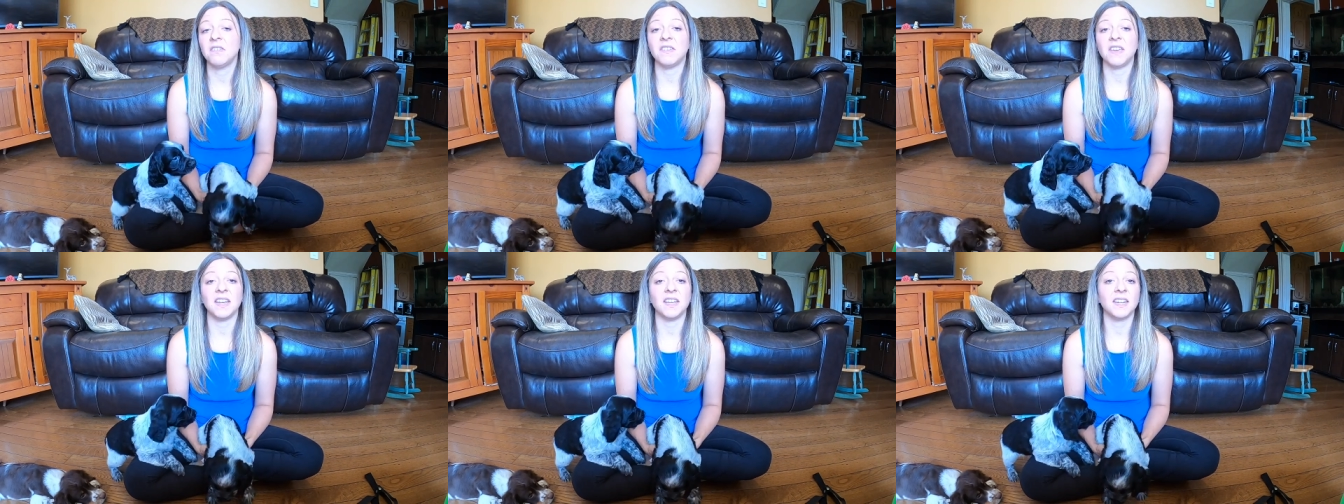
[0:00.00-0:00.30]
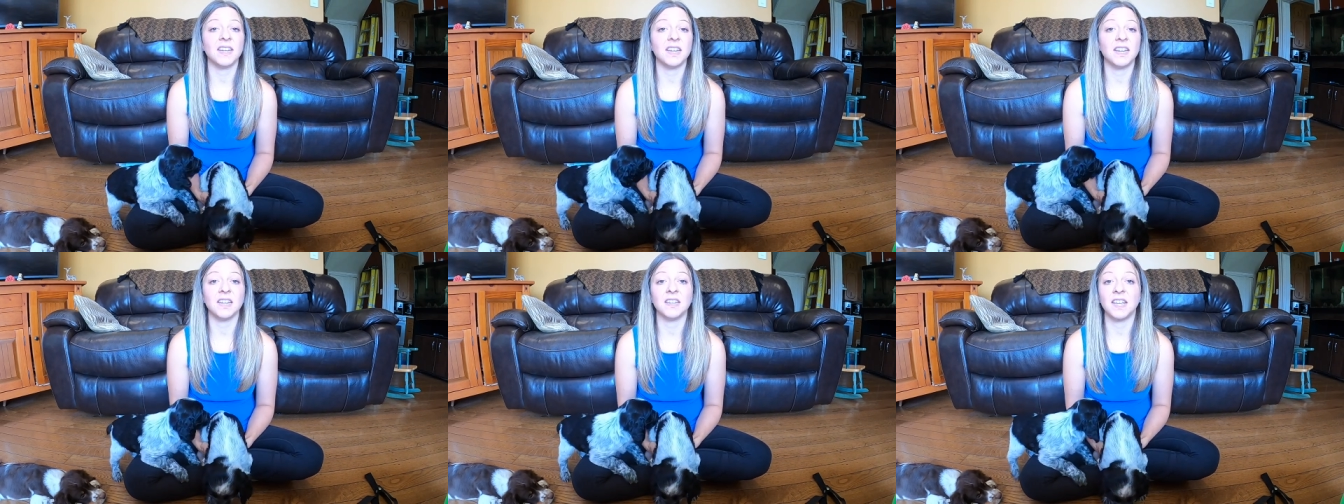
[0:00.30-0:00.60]
They
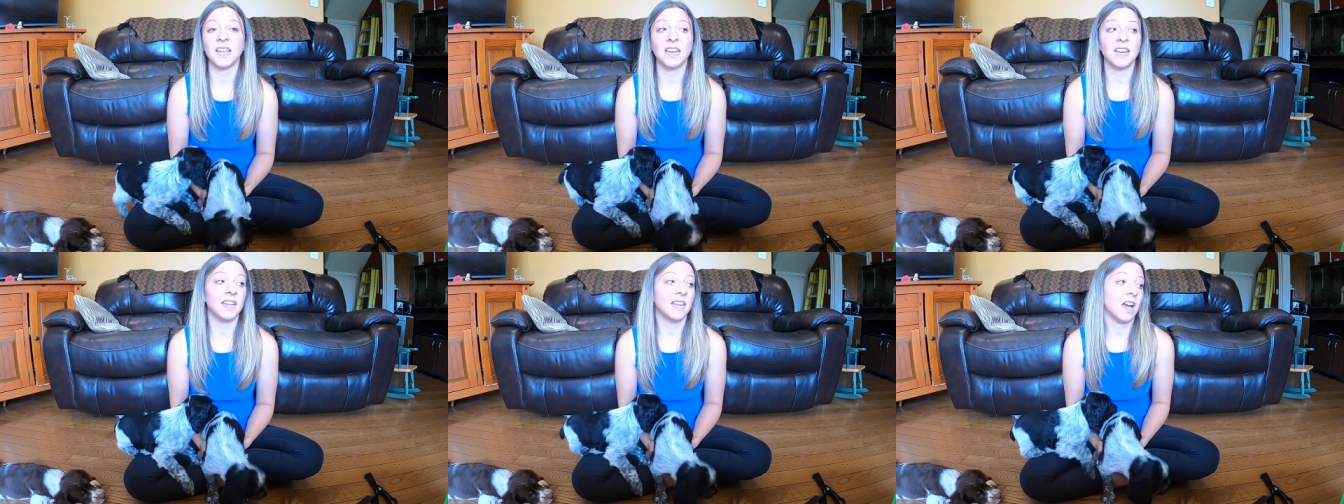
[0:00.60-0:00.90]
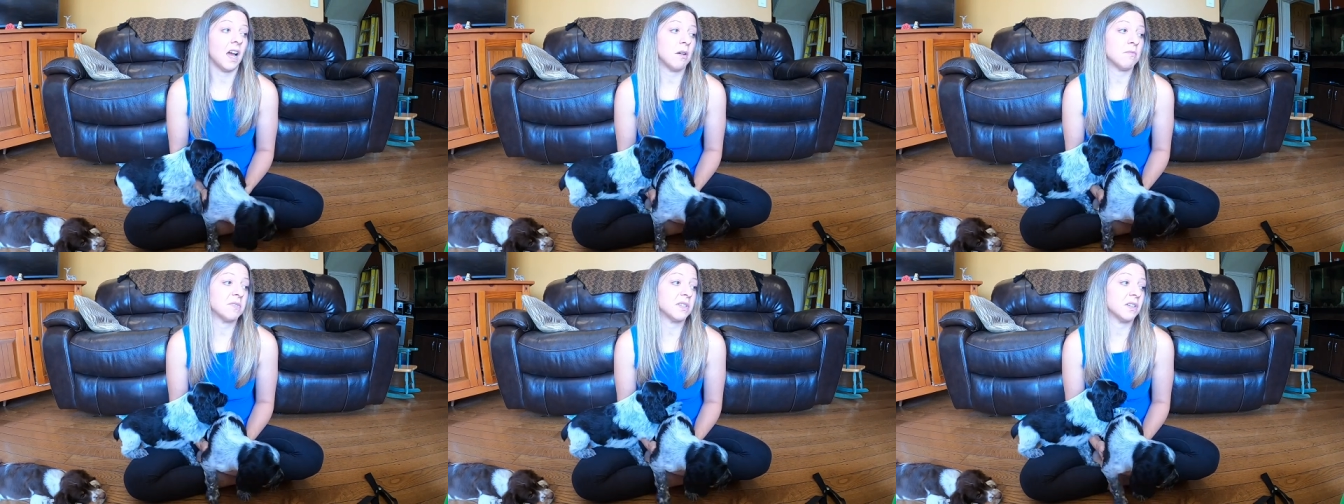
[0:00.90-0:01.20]
didn't they didn't
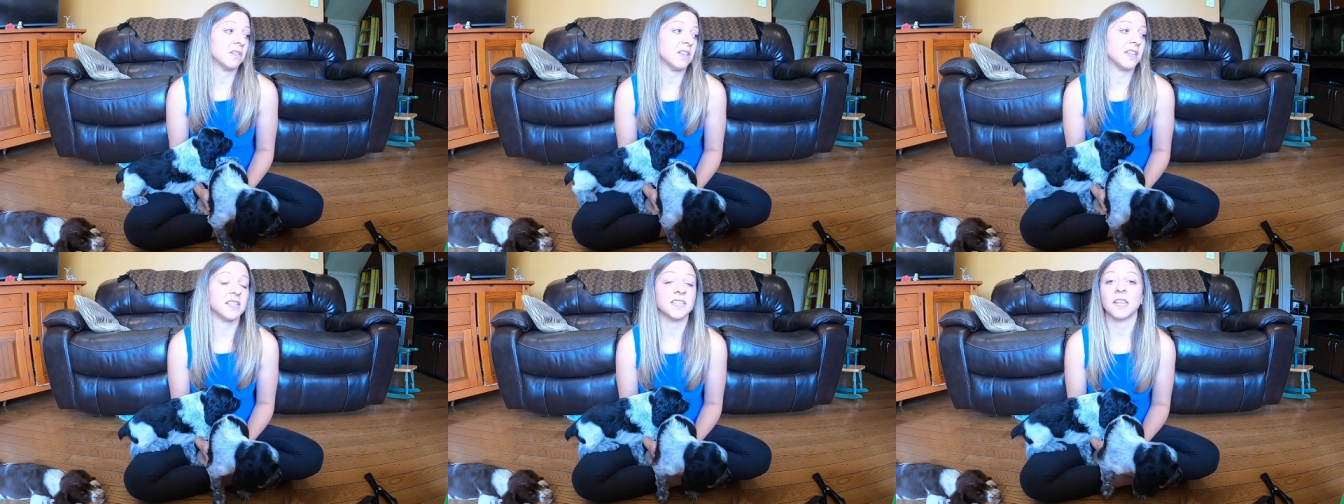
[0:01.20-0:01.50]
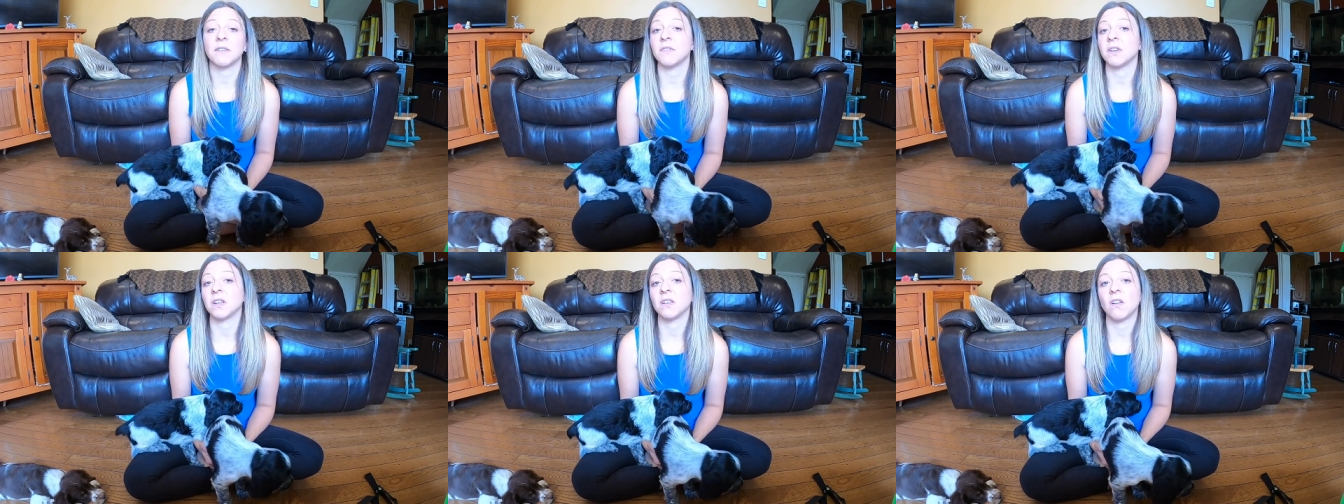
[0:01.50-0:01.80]
get up till like
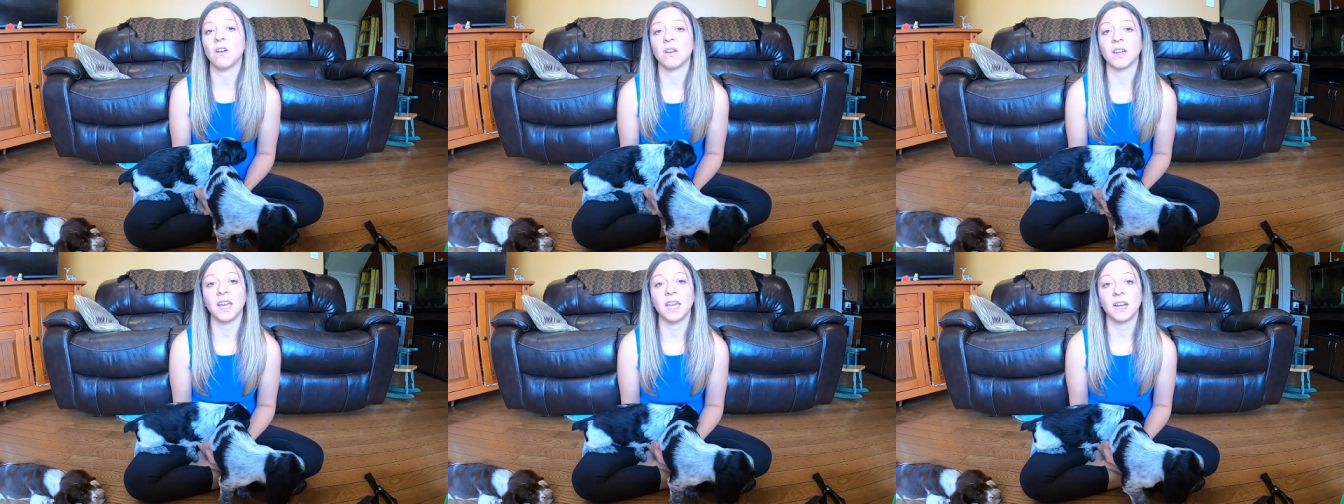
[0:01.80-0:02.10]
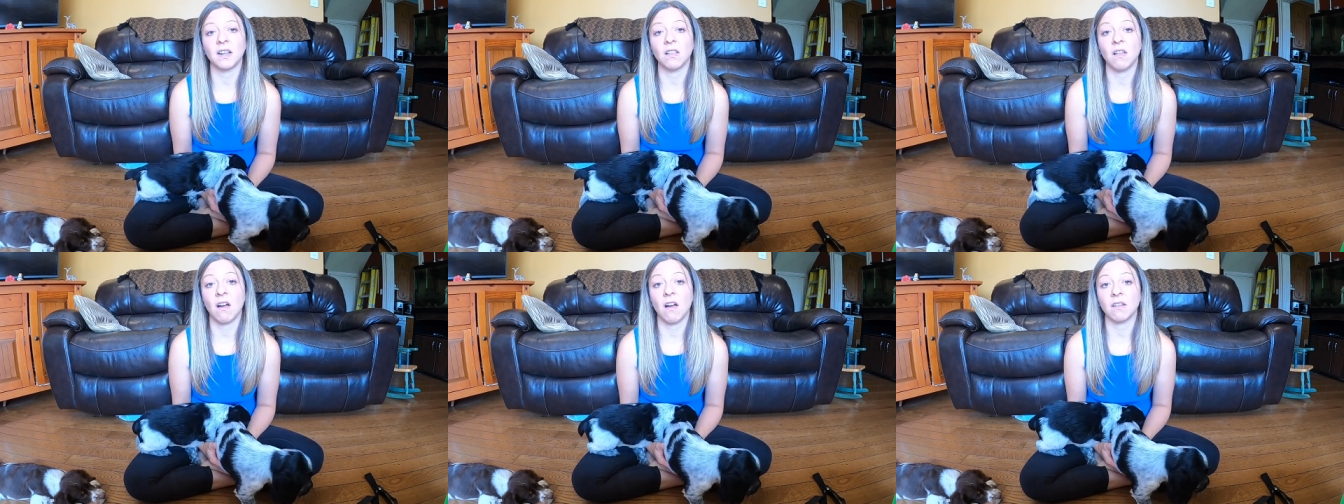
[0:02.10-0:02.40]
seven o'clock,
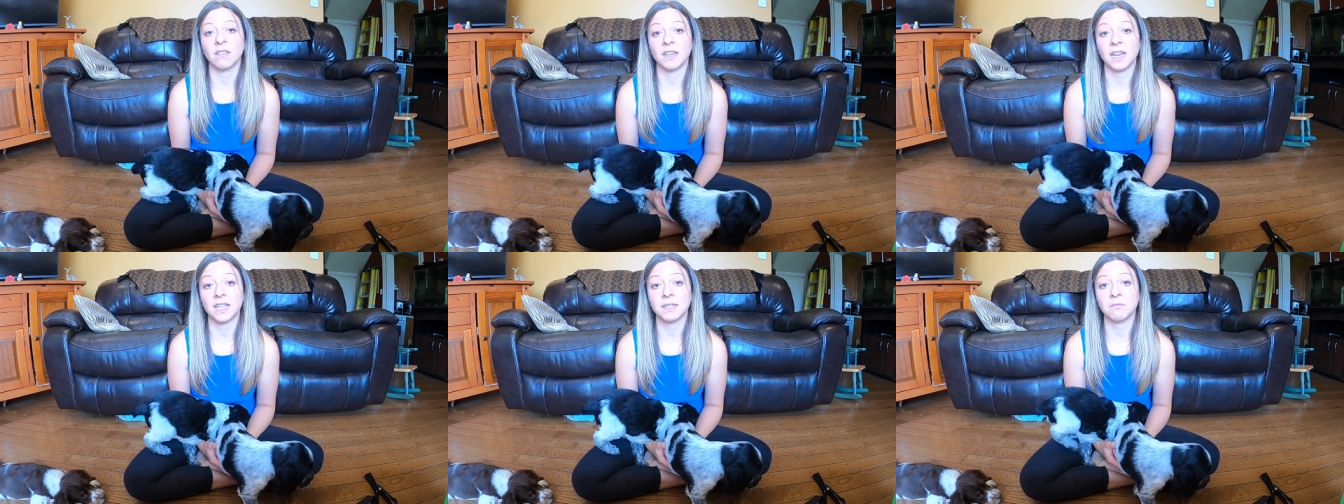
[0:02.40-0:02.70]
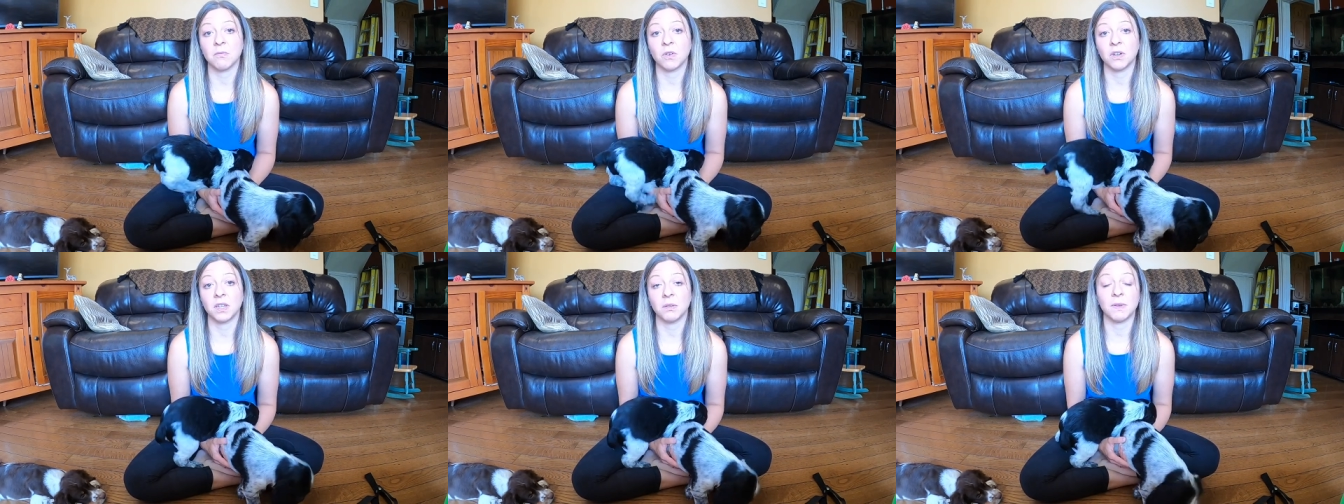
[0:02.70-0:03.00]
eight o'clock
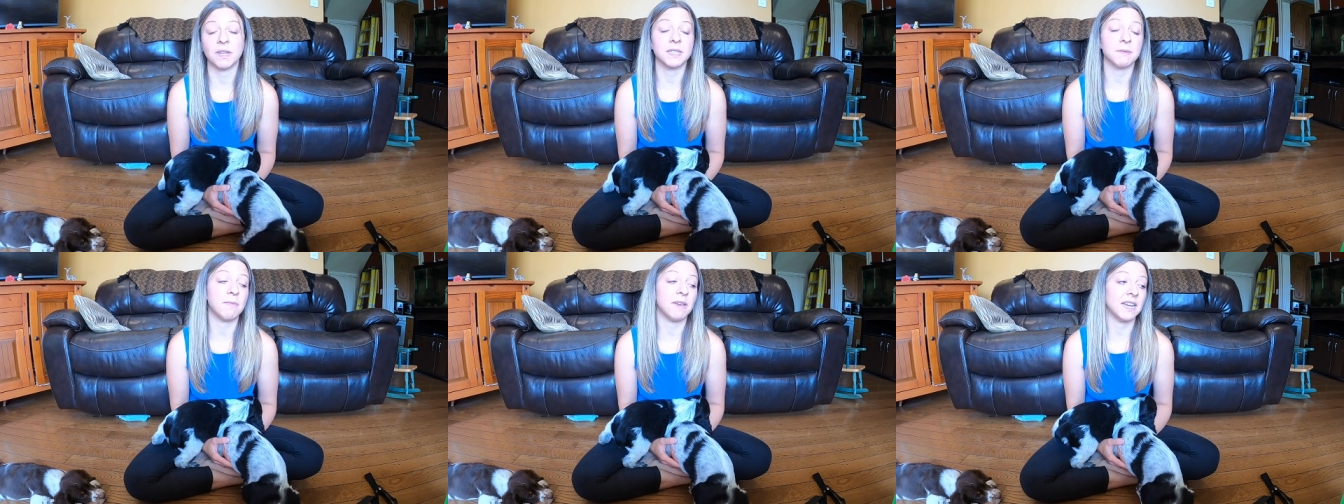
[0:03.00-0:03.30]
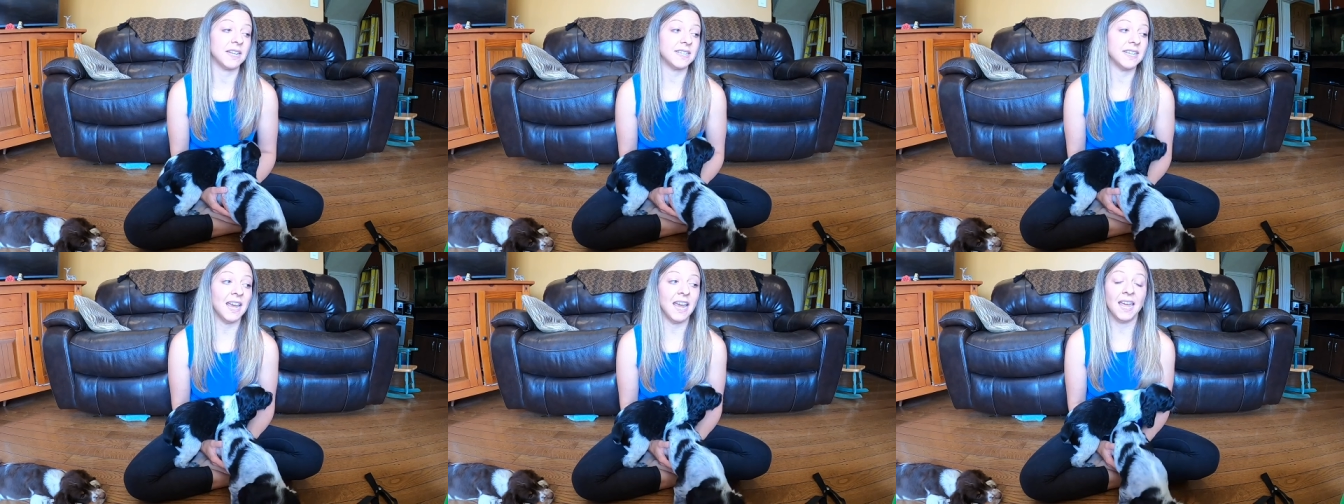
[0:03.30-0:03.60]
next morning. They went to
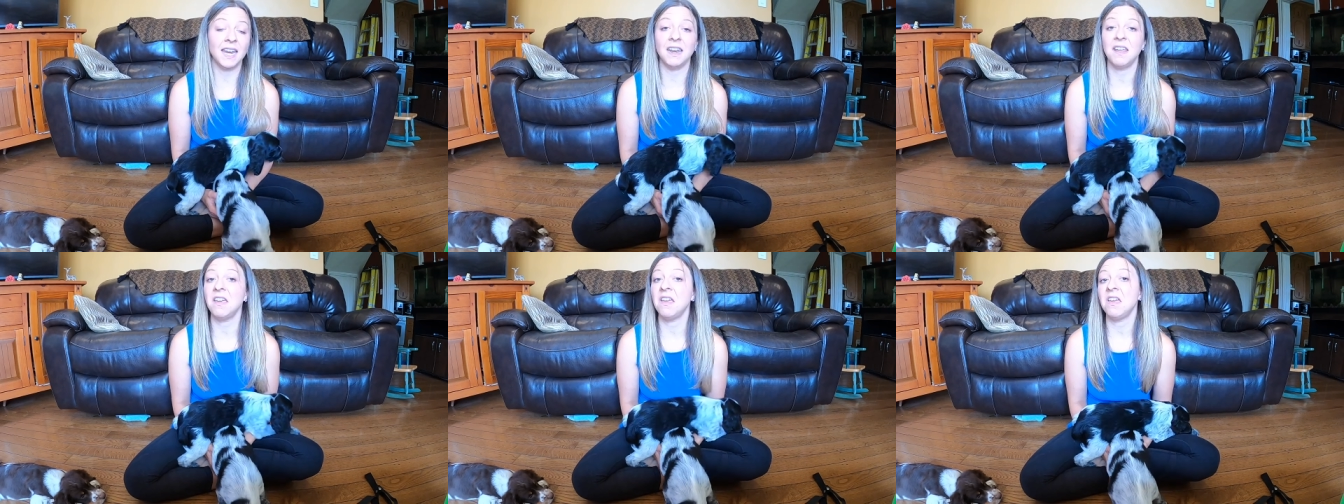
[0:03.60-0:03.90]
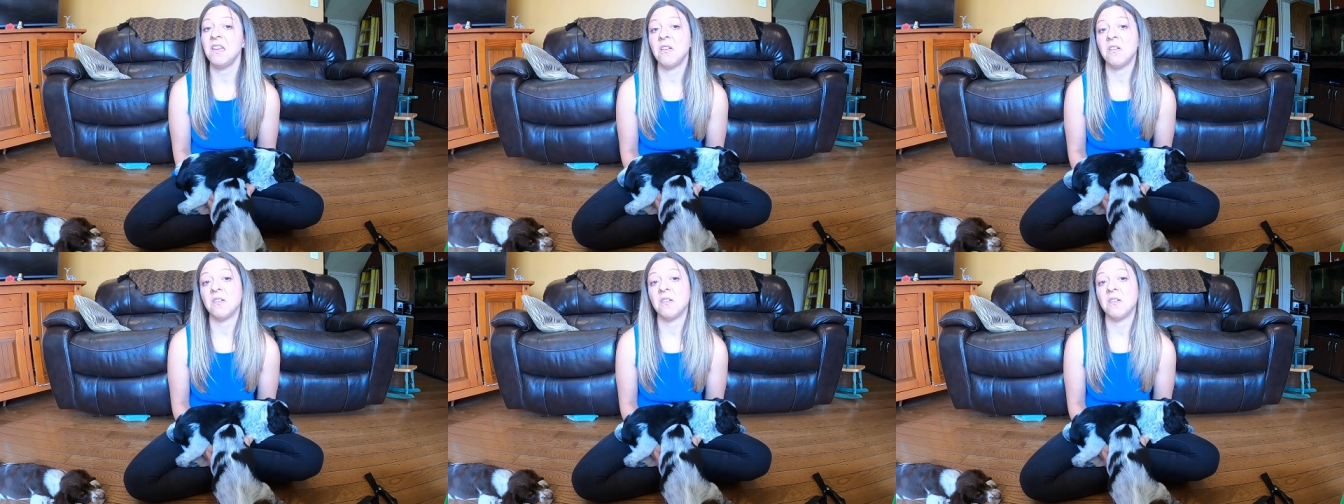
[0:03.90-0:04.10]
bed at 10,